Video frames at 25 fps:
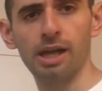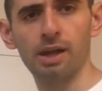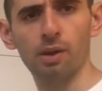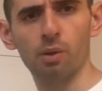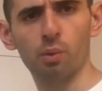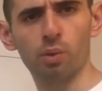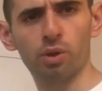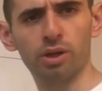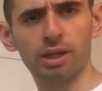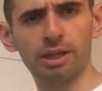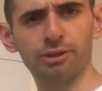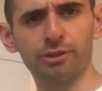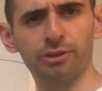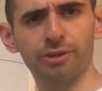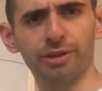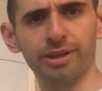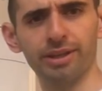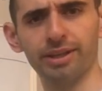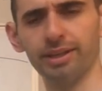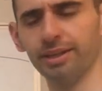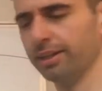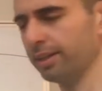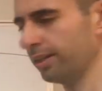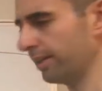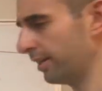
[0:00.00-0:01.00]
What do I do
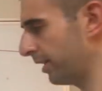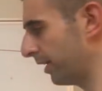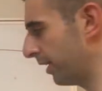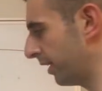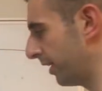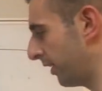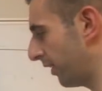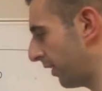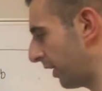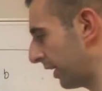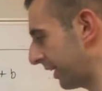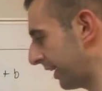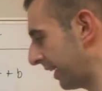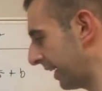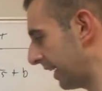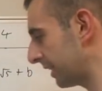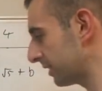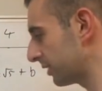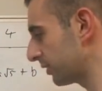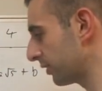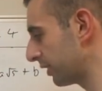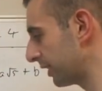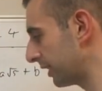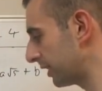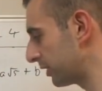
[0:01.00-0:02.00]
here? I
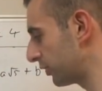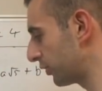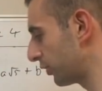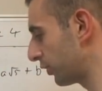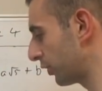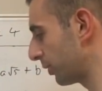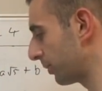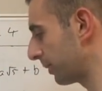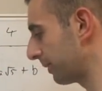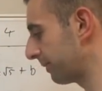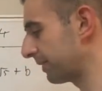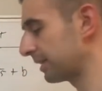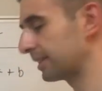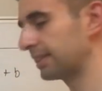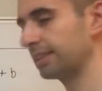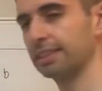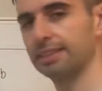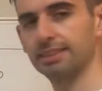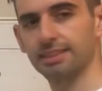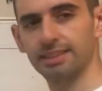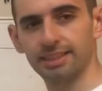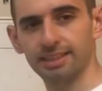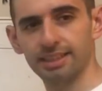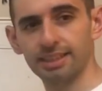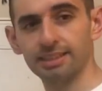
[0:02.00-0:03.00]
cancel this 2 with the
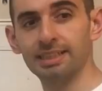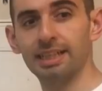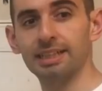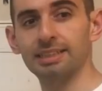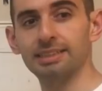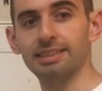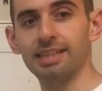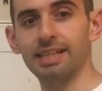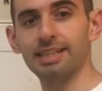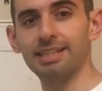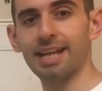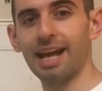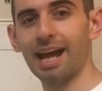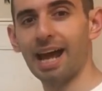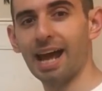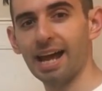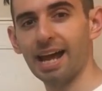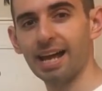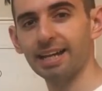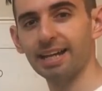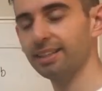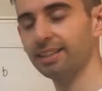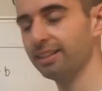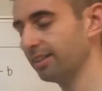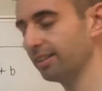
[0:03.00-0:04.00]
16, that takes it down to 8.
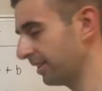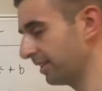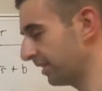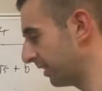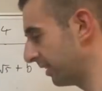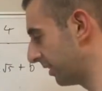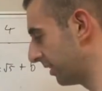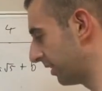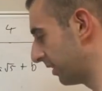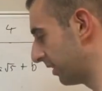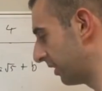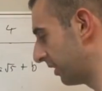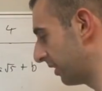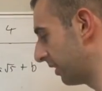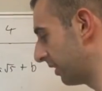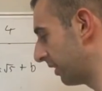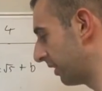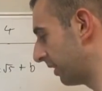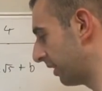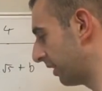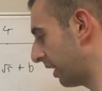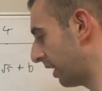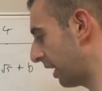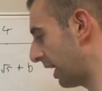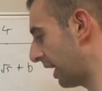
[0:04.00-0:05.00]
I
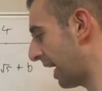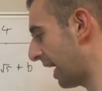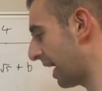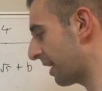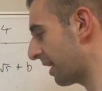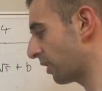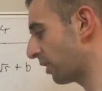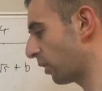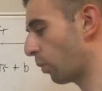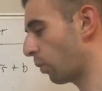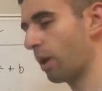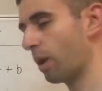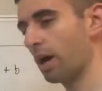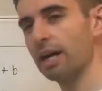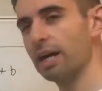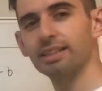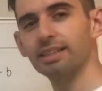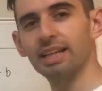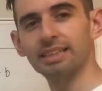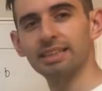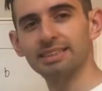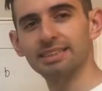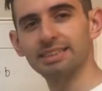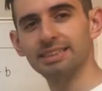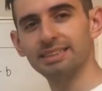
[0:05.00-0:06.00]
added the 1,
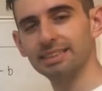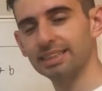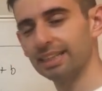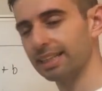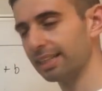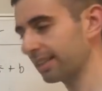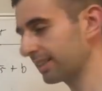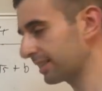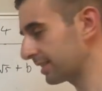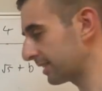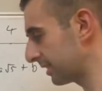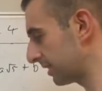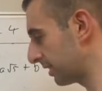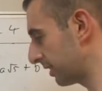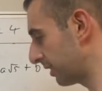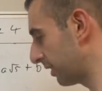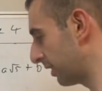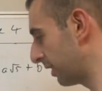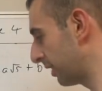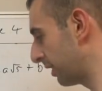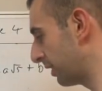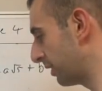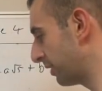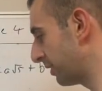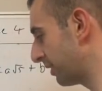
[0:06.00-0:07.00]
that's 6.
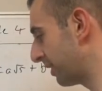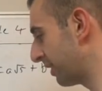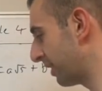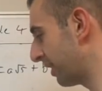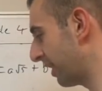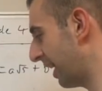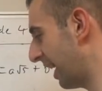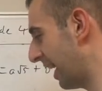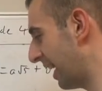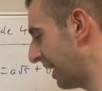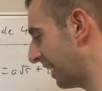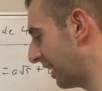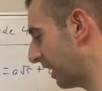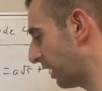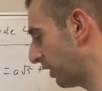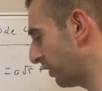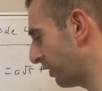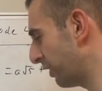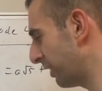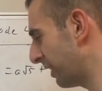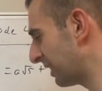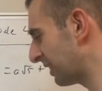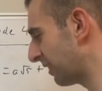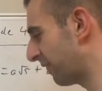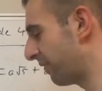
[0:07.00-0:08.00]
And
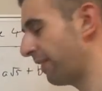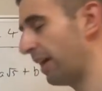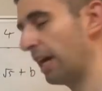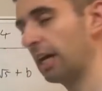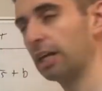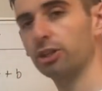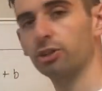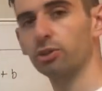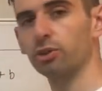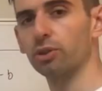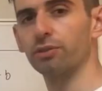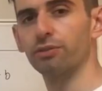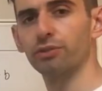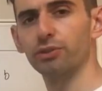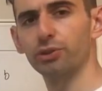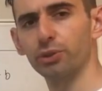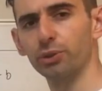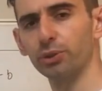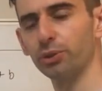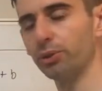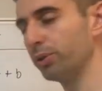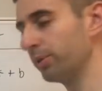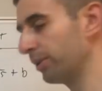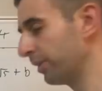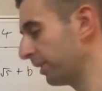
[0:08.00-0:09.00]
then there's a factor of
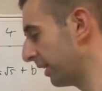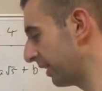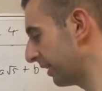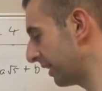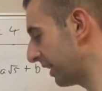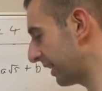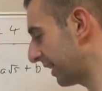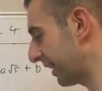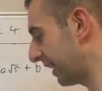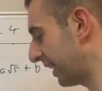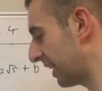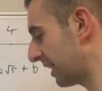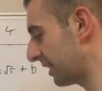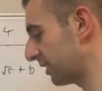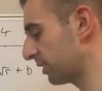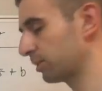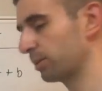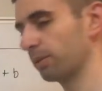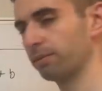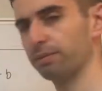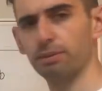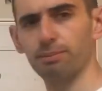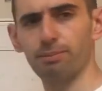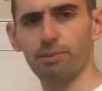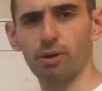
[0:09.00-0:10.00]
2 that cancels
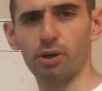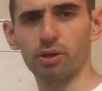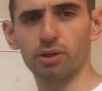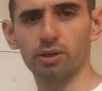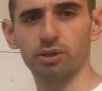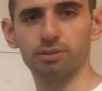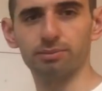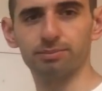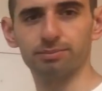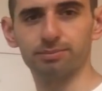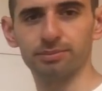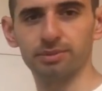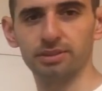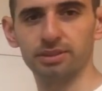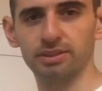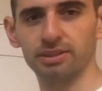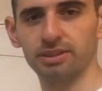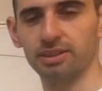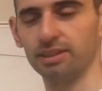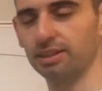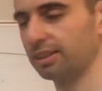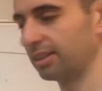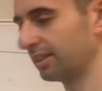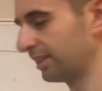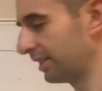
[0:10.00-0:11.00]
at the bottom.
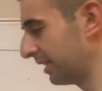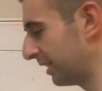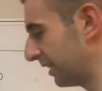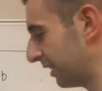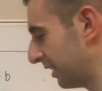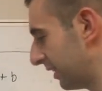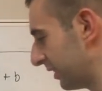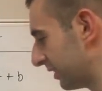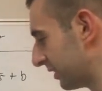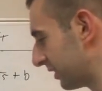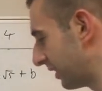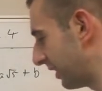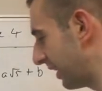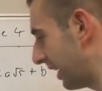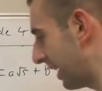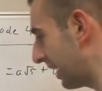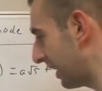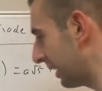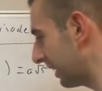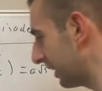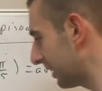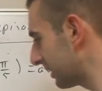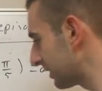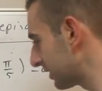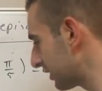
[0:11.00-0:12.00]
So now
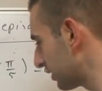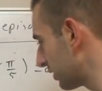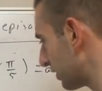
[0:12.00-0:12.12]
let's